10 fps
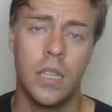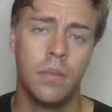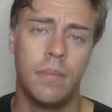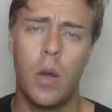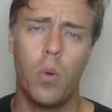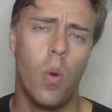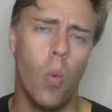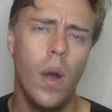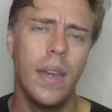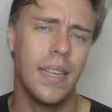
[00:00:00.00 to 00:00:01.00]
Now,
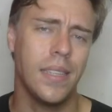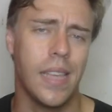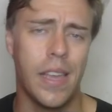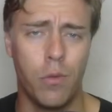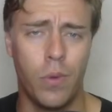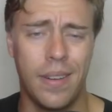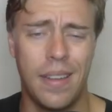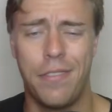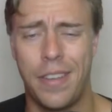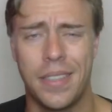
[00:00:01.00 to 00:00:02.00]
what is F1
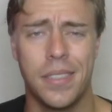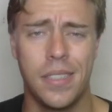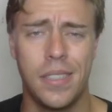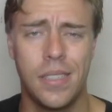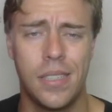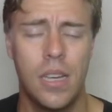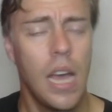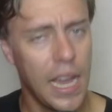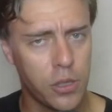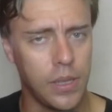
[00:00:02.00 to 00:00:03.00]
Fantasy
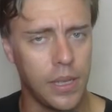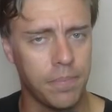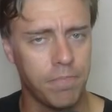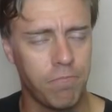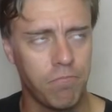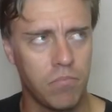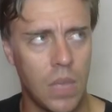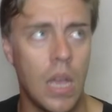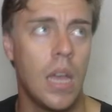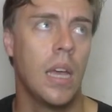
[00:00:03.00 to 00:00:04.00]
actually?
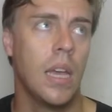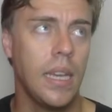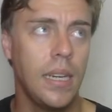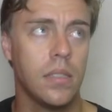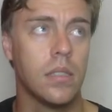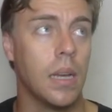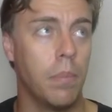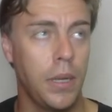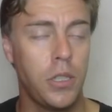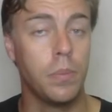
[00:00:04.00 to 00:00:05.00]
It is a
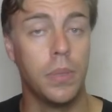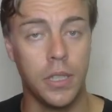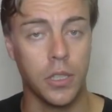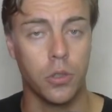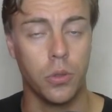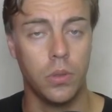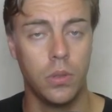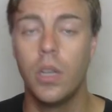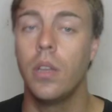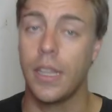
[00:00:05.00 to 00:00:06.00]
budget building tool
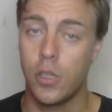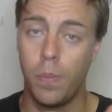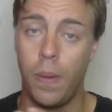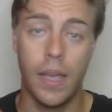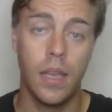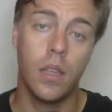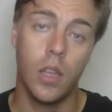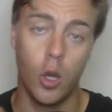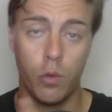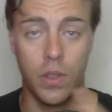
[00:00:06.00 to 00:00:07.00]
that you play
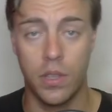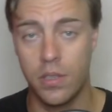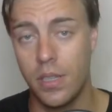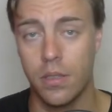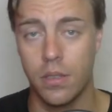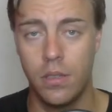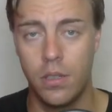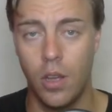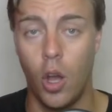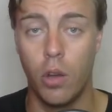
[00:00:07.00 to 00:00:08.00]
over the season
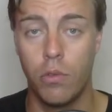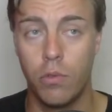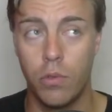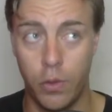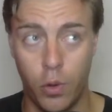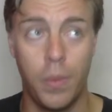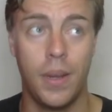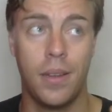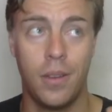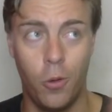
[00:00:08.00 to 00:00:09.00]
of the
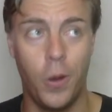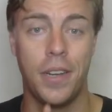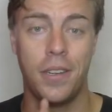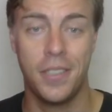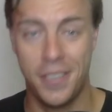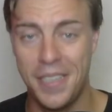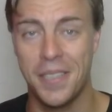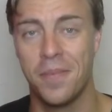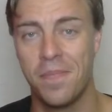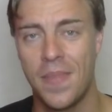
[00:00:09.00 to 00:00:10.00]
Formula 1
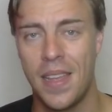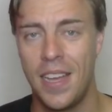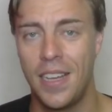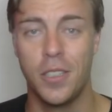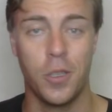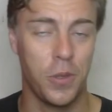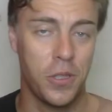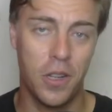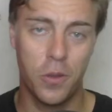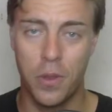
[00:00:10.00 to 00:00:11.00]
season. So we
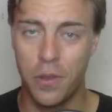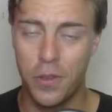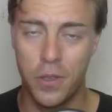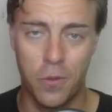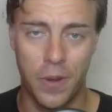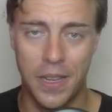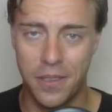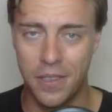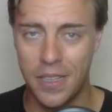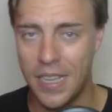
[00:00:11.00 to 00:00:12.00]
start with the first
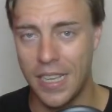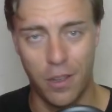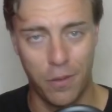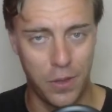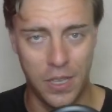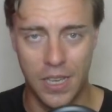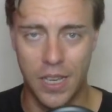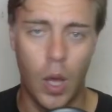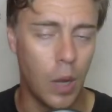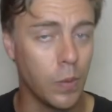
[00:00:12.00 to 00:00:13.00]
race of the year
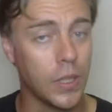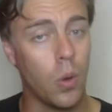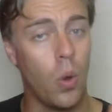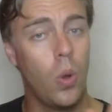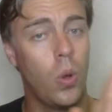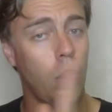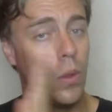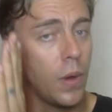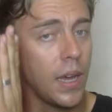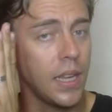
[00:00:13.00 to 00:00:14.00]
and we go all the
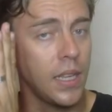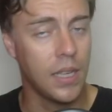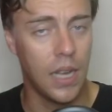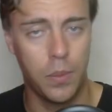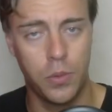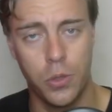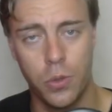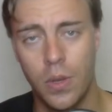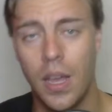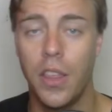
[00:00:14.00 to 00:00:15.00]
way up to
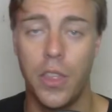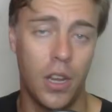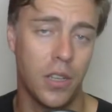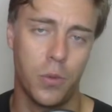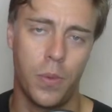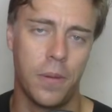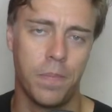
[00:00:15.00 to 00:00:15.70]
the last one.